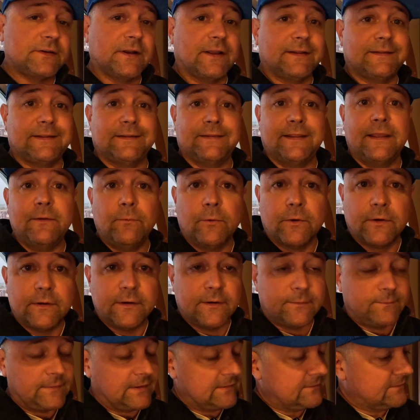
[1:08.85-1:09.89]
Not that they would.
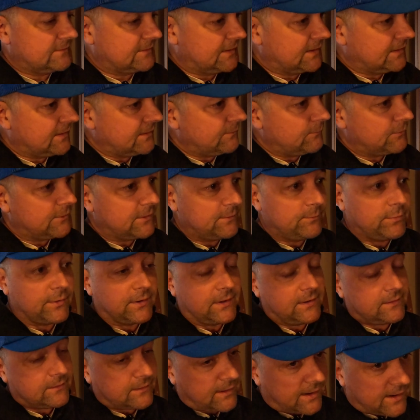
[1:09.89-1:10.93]
I'm not saying they would,
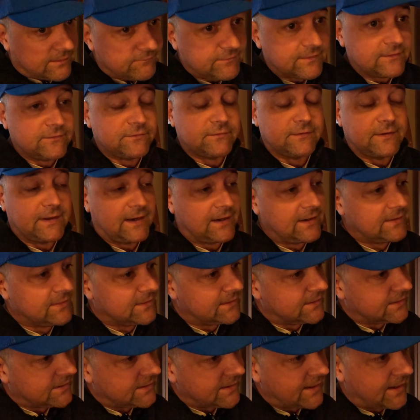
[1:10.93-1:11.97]
but obviously
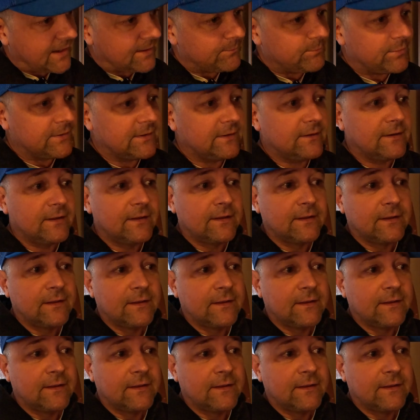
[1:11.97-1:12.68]
anything can happen.